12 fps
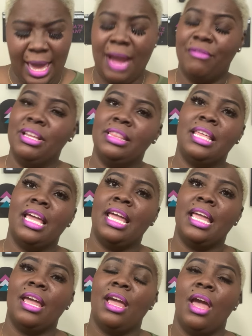
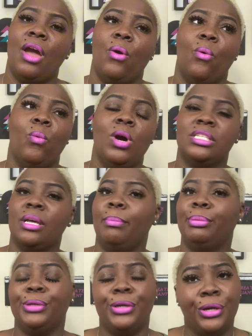Everything was a
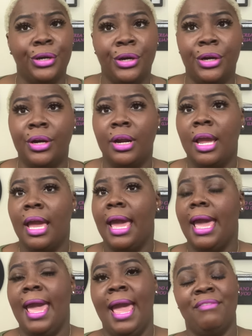blur.
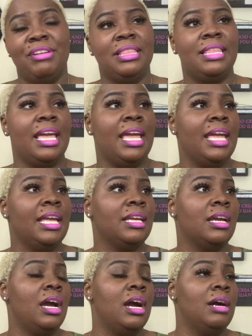Everything,
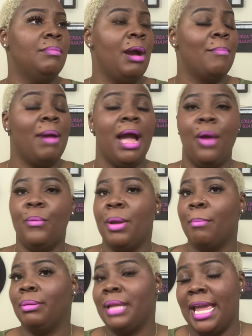um, her mind
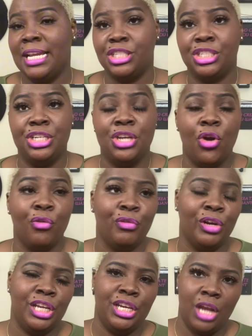went blank. She don't
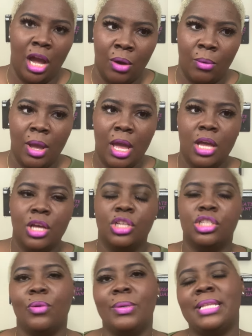really know.
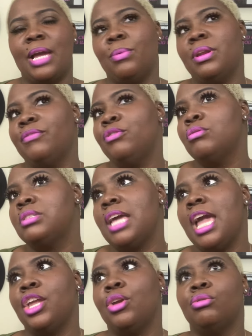So it's like, well, if you're
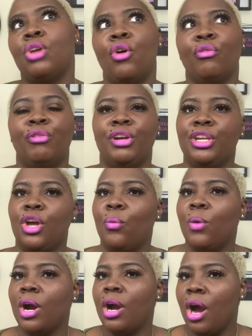saying you don't really know
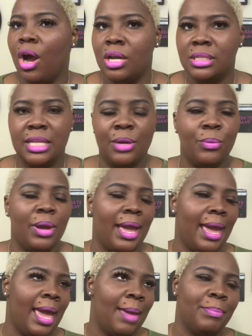what caused it, what
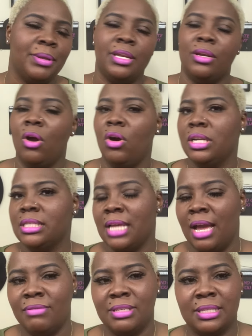happened, and all this
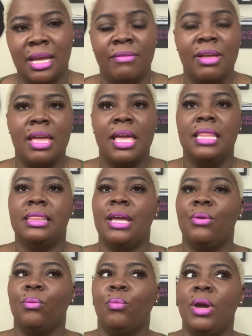other stuff,
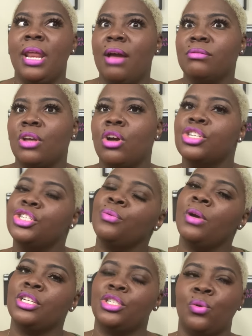then what else aren't
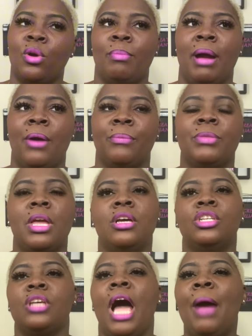you unsure about?
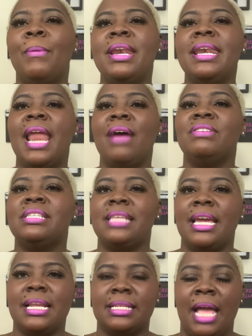So I would never
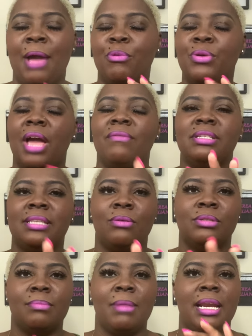say this. I would never tell
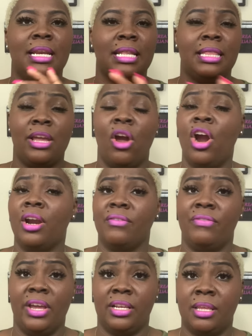somebody that they aren't a
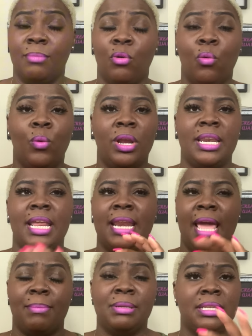victim or what didn't
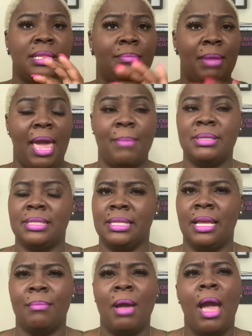happen to them happened to
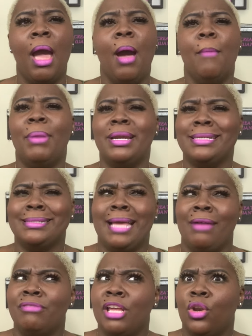them. But it's
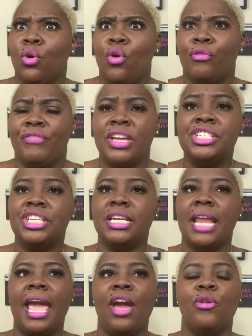definitely a little fishy
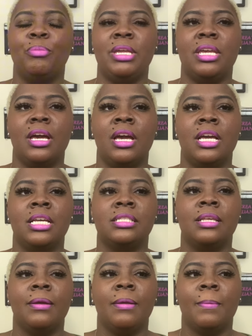now
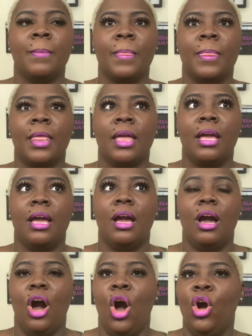because
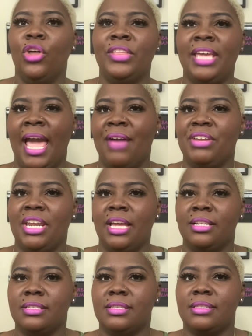all the
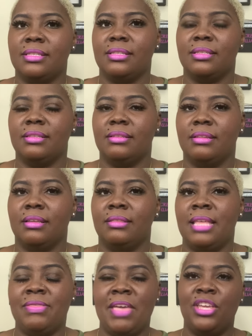evidence that they